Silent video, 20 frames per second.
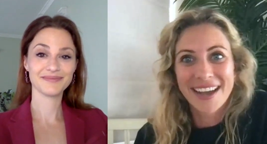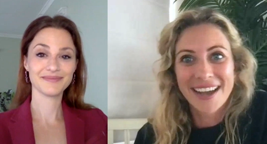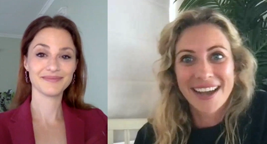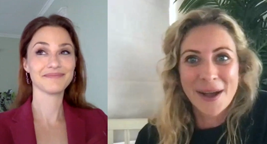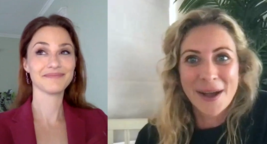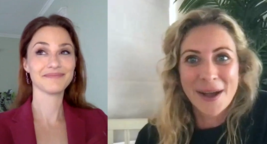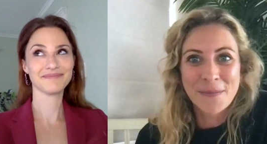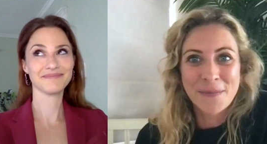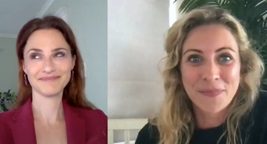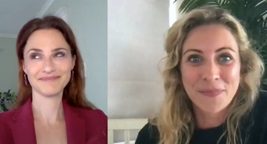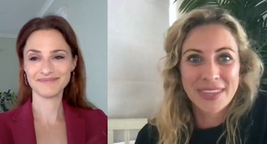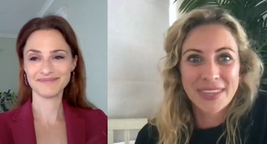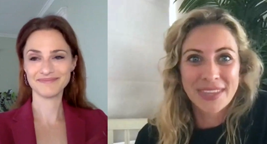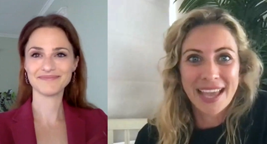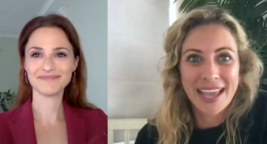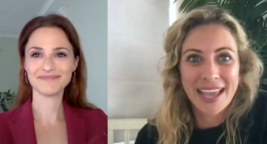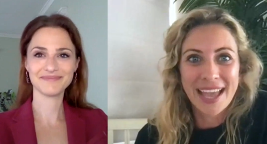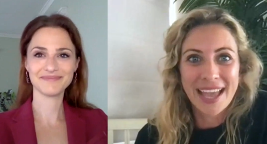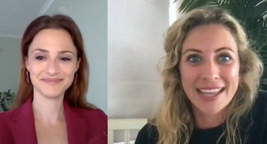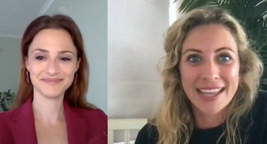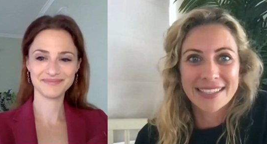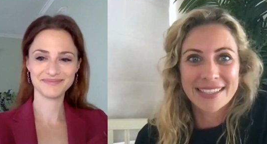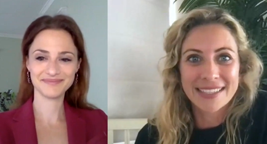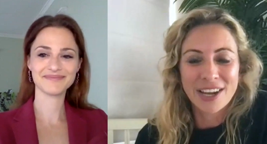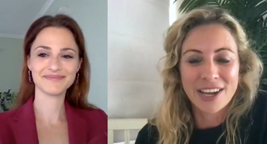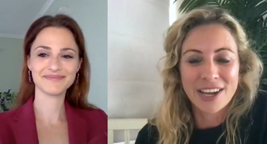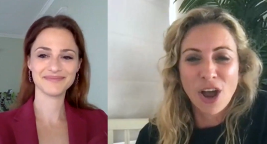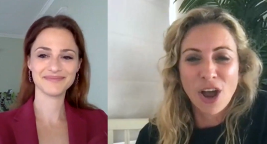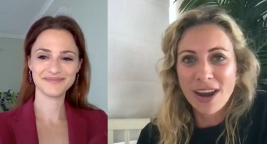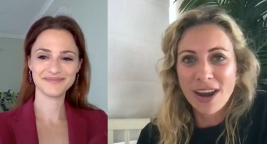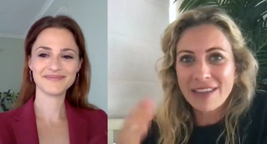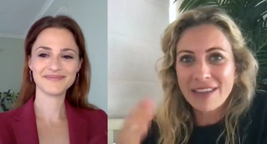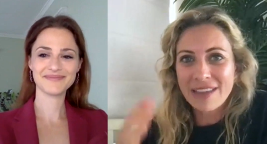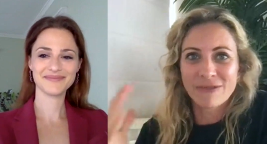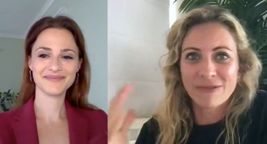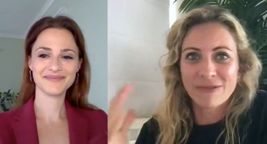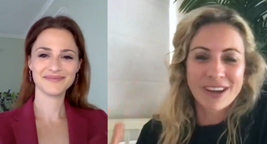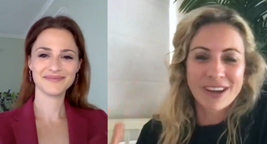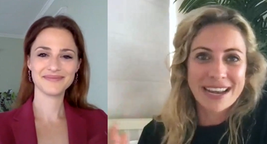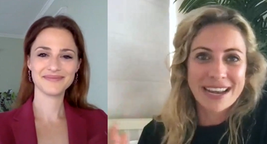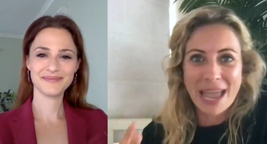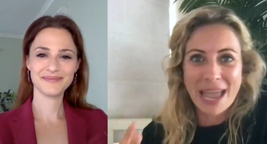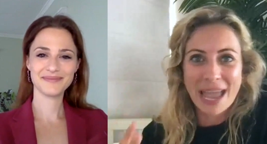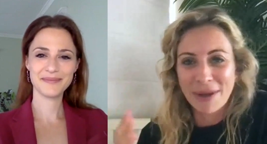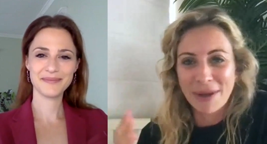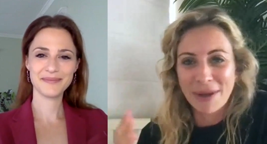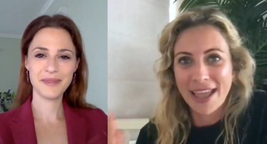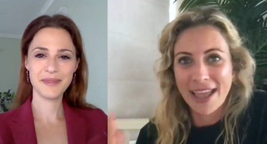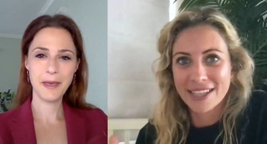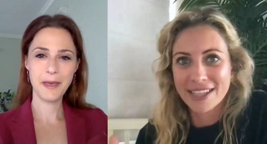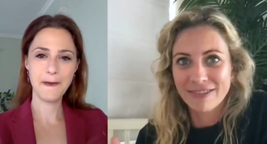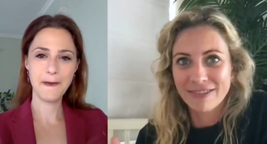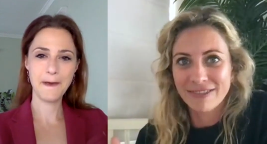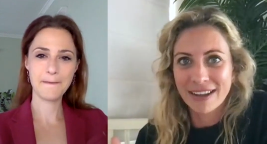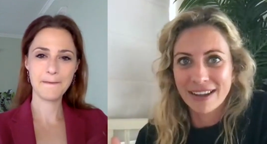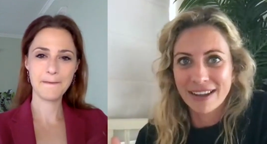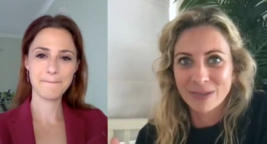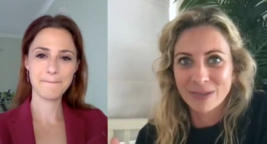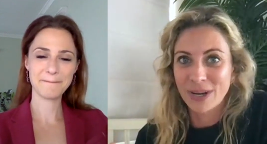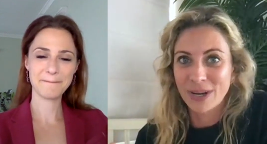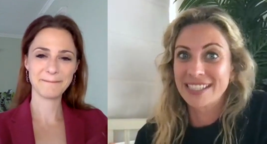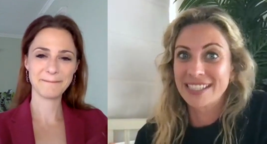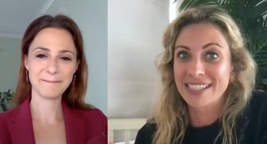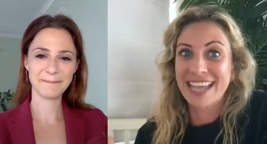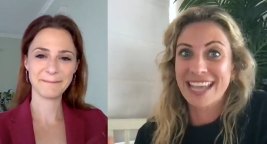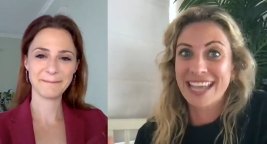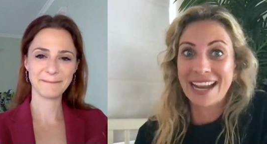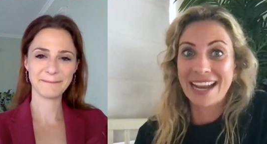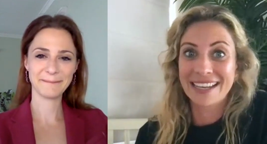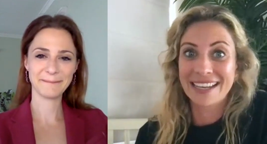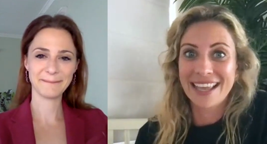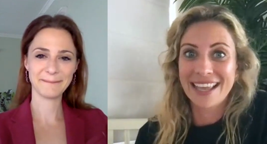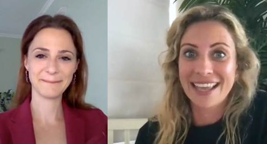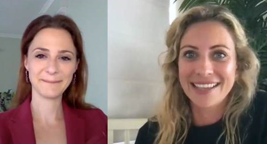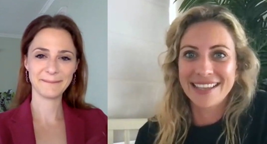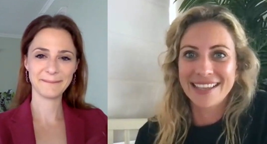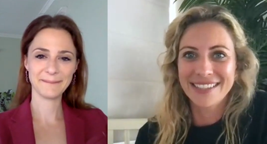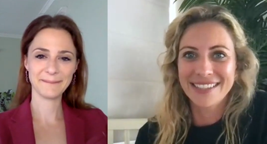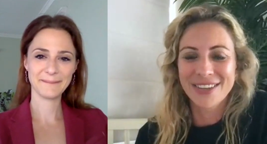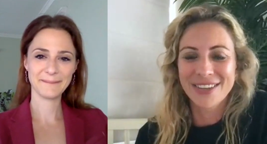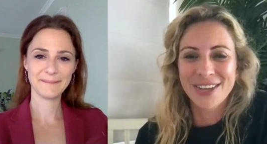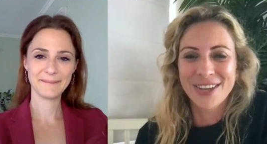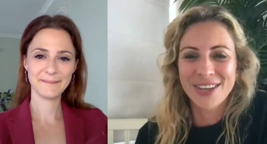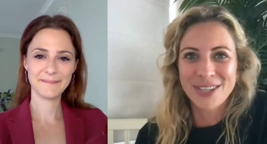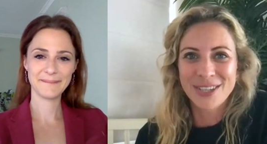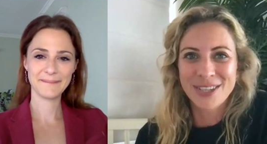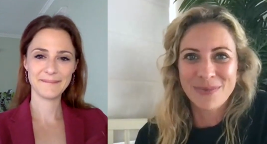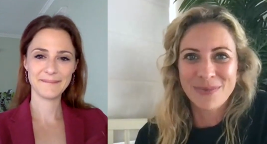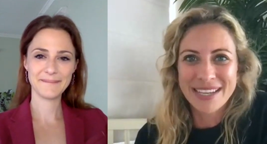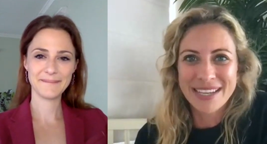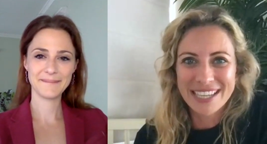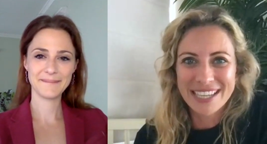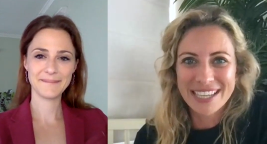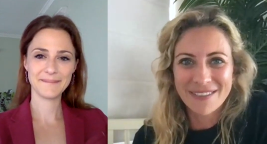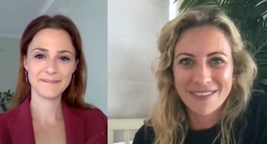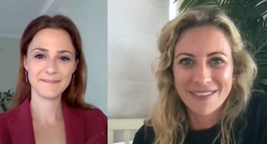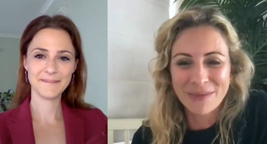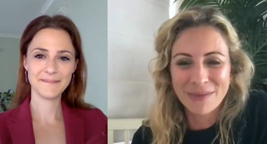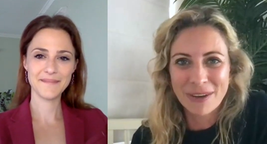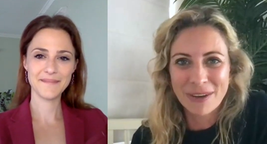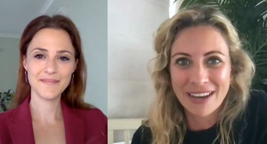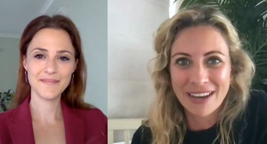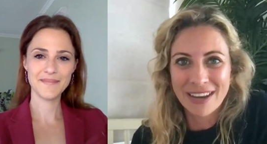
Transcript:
Speaker 1: Um, and I can't even really get my head around what exactly it is. So could you please give us a bit